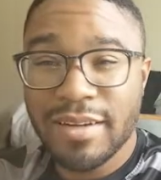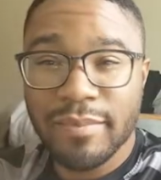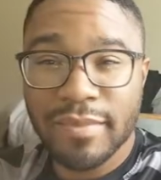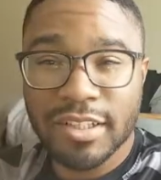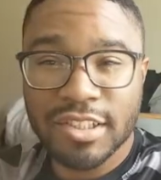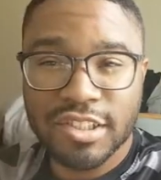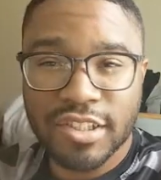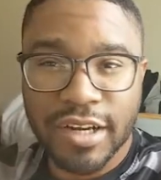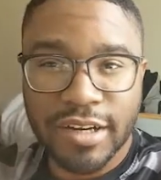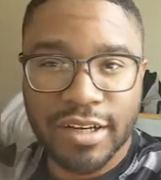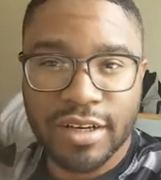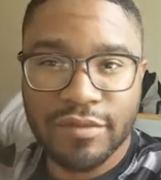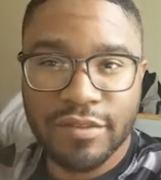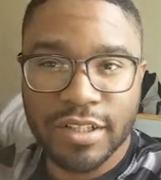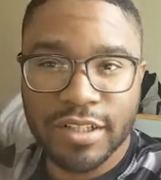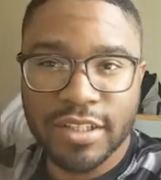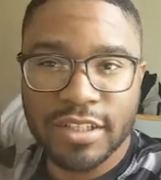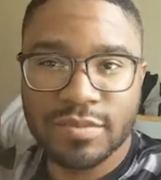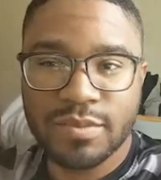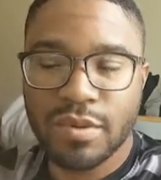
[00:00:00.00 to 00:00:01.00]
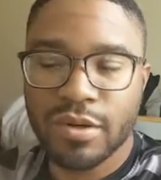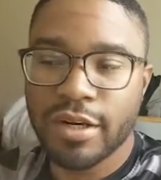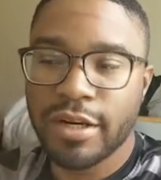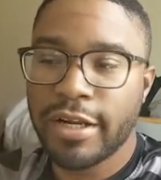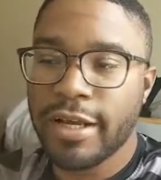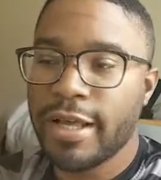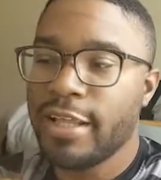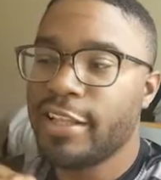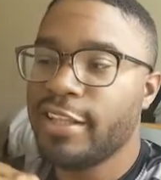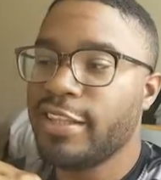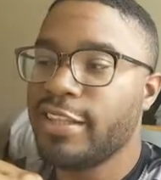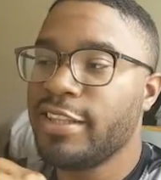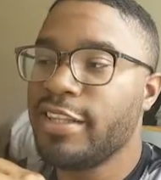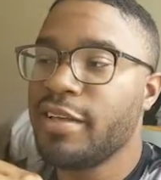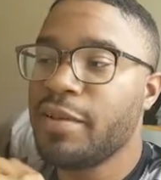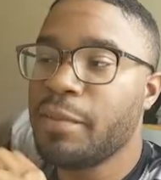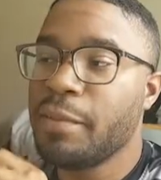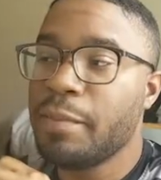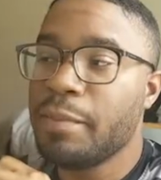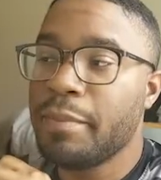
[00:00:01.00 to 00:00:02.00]
to make sure I covered this part.
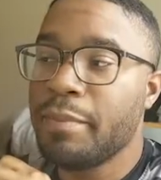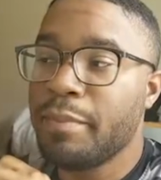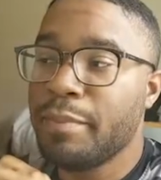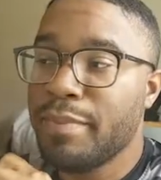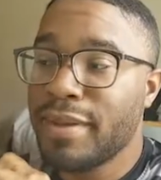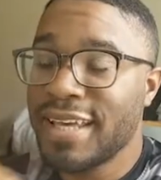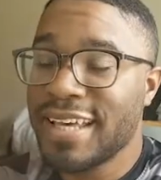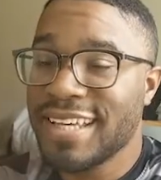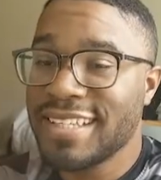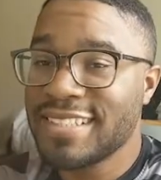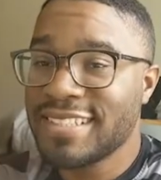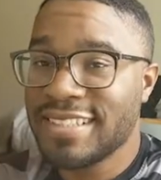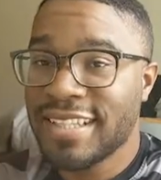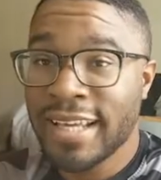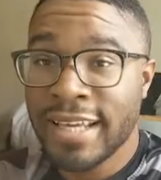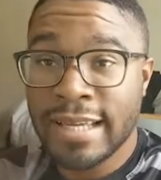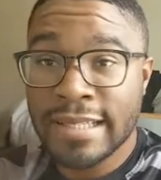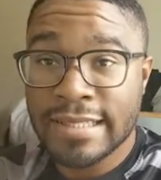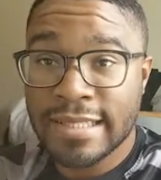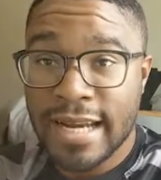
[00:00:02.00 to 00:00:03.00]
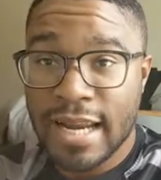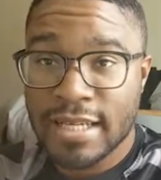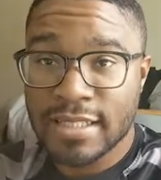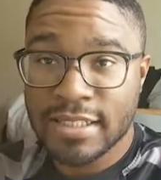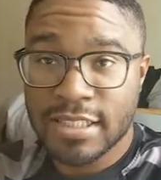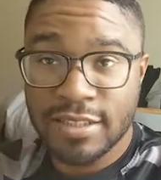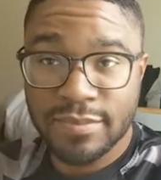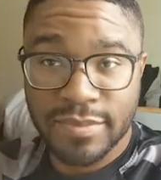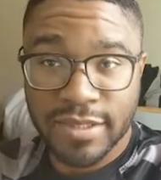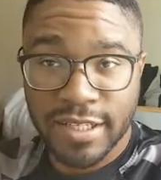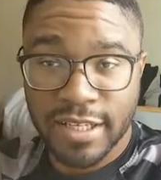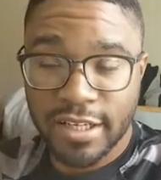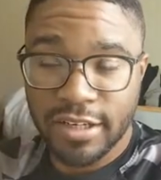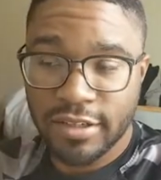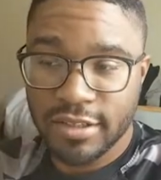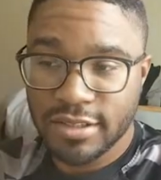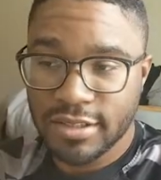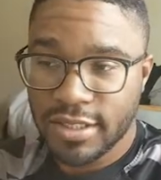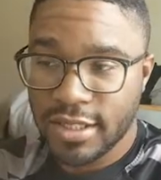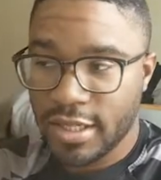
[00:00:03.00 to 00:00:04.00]
The biggest thing that I see
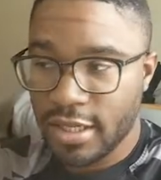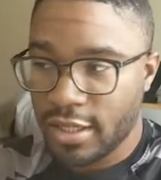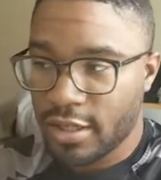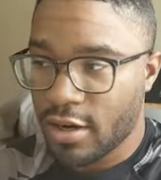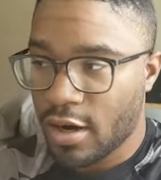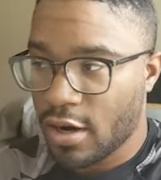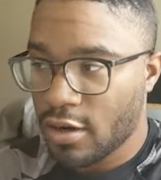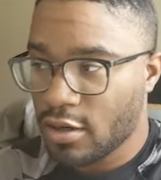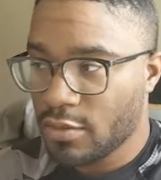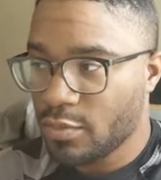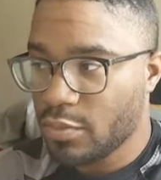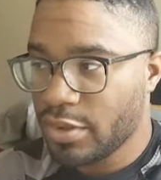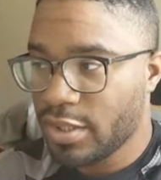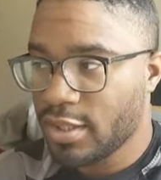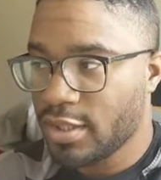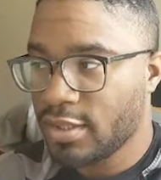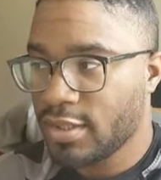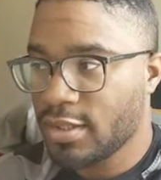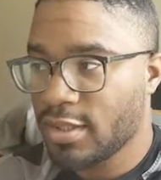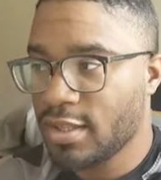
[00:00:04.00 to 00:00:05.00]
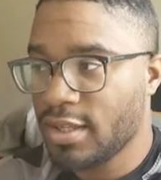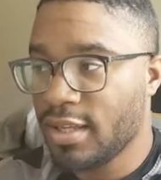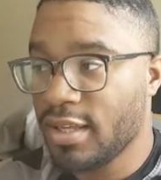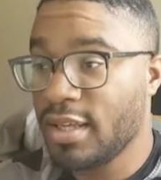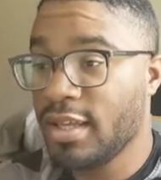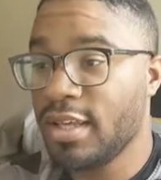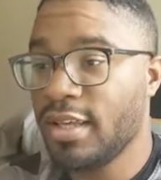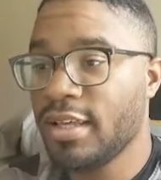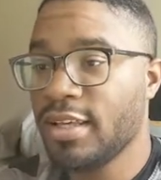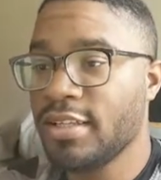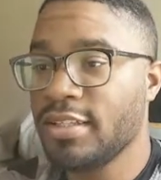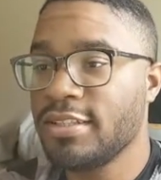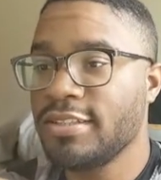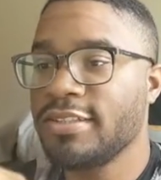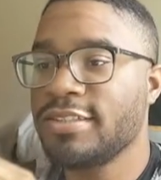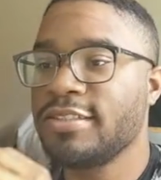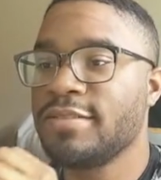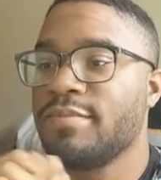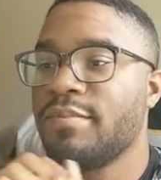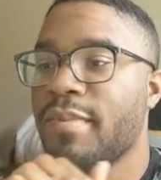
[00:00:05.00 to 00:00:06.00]
beginners getting caught up with
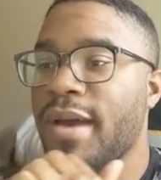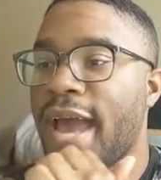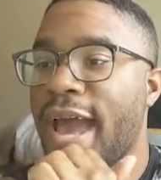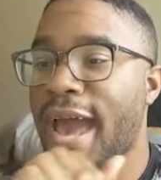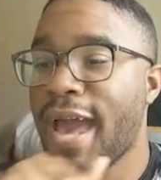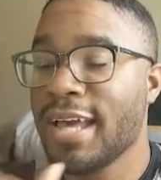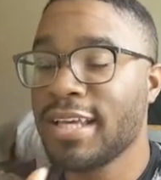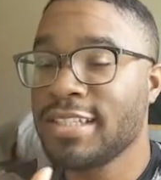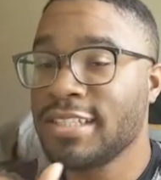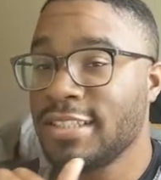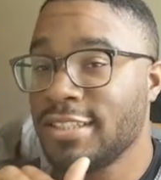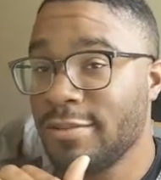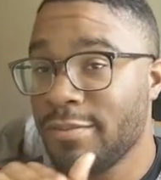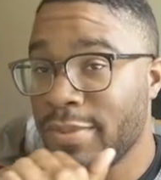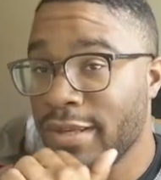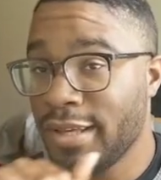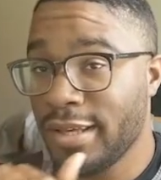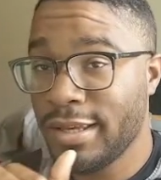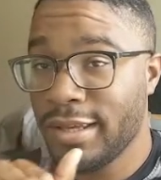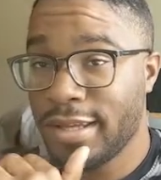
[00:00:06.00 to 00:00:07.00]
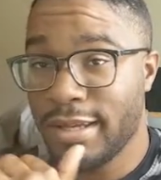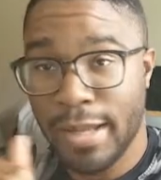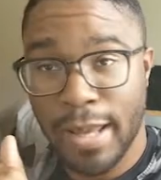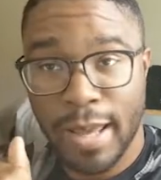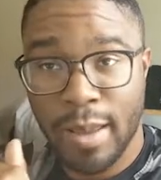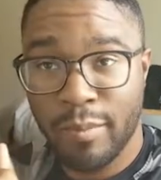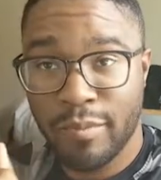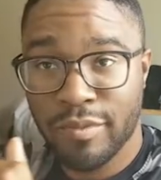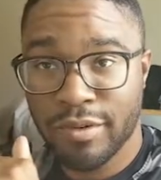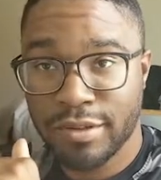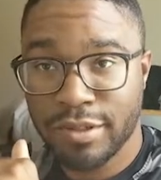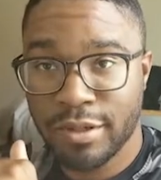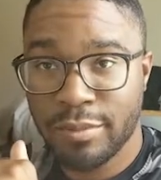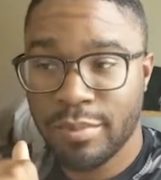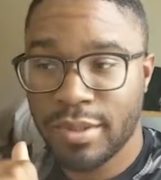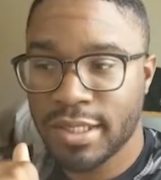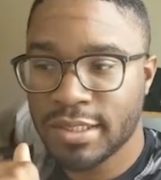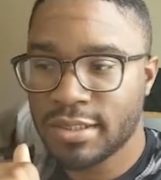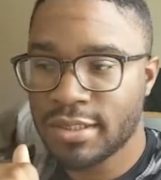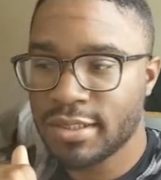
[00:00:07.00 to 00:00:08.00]
is actually picking a name for their
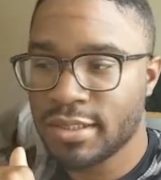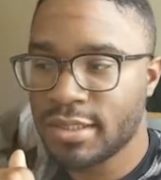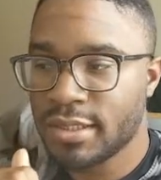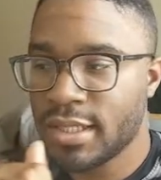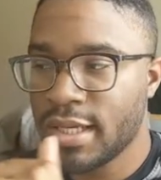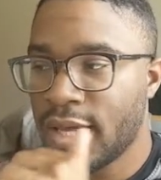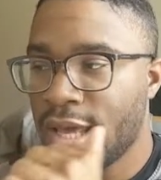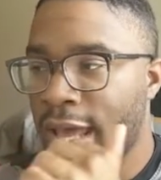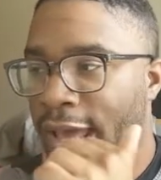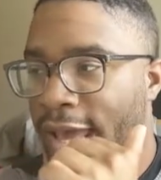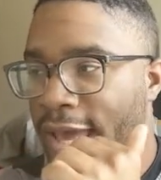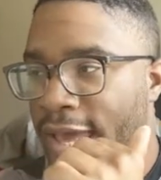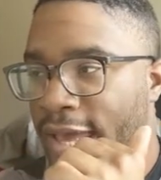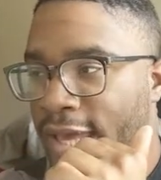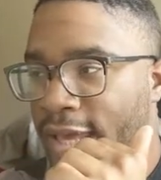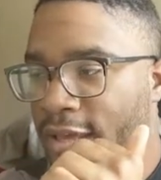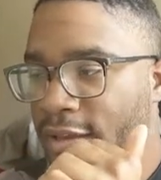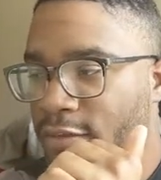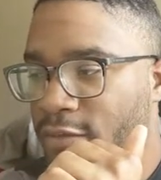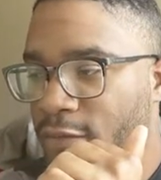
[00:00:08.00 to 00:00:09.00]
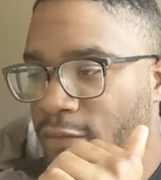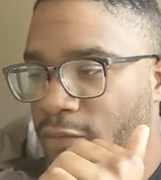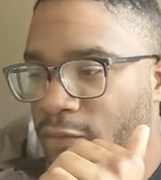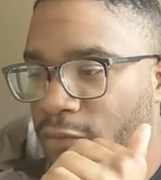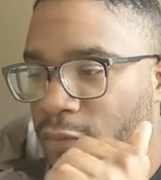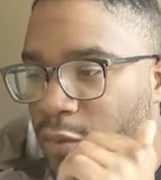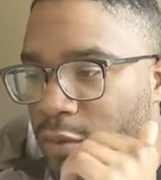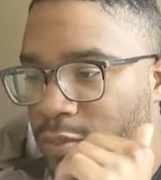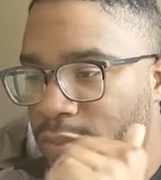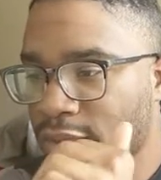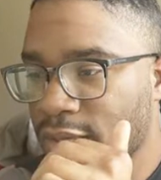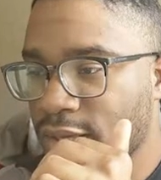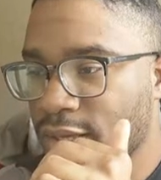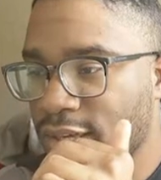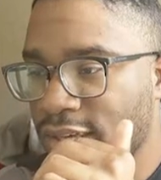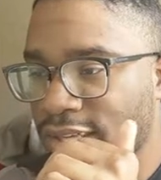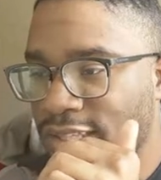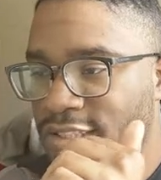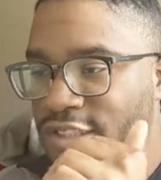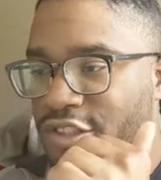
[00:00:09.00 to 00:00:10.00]
business, and for
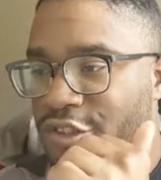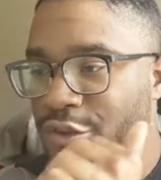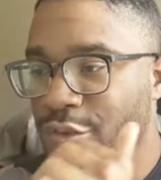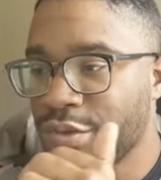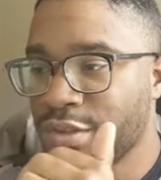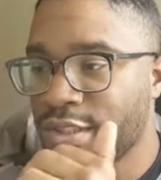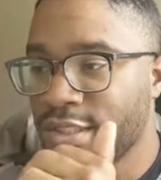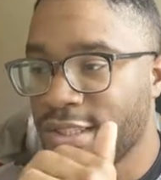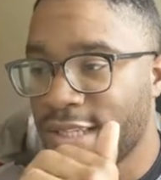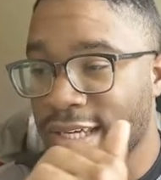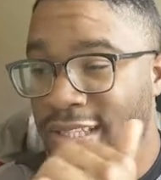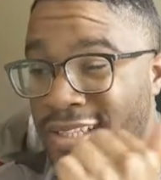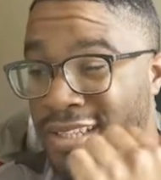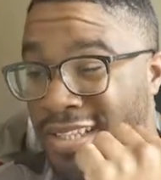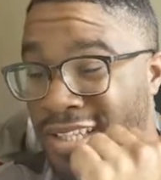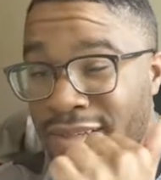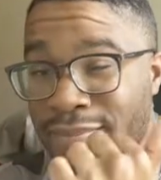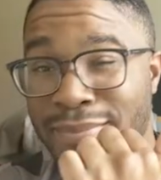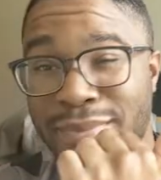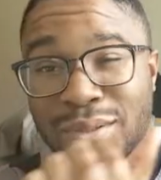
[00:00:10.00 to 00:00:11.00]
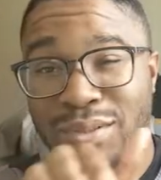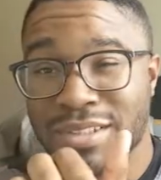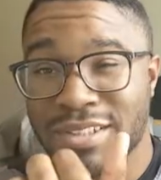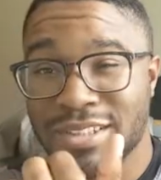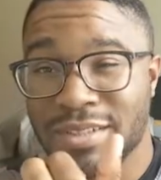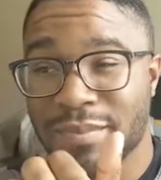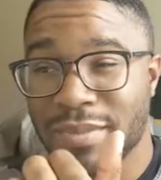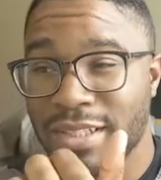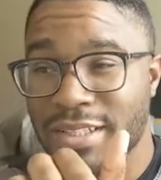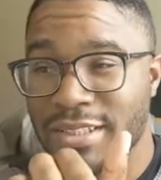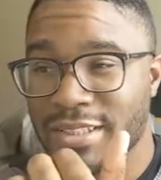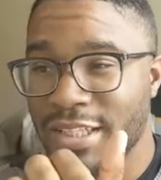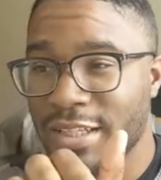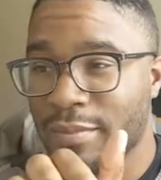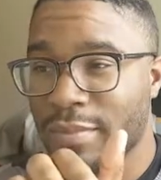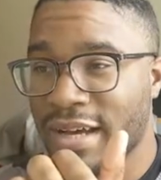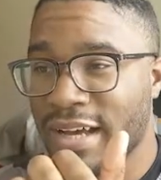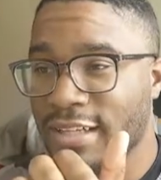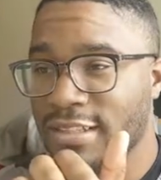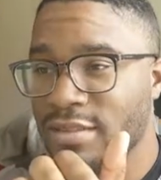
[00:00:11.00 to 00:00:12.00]
me it's usually like the most simplest thing
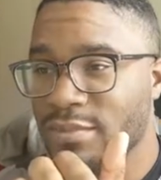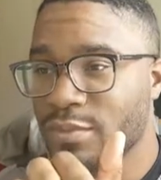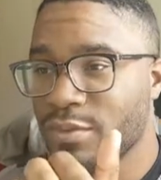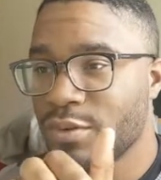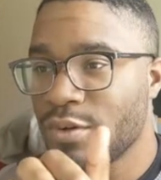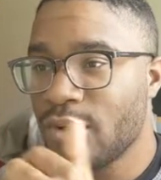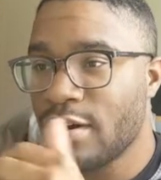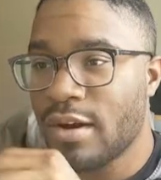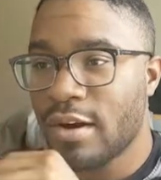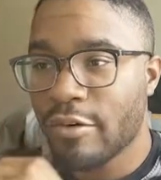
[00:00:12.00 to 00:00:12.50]
possible.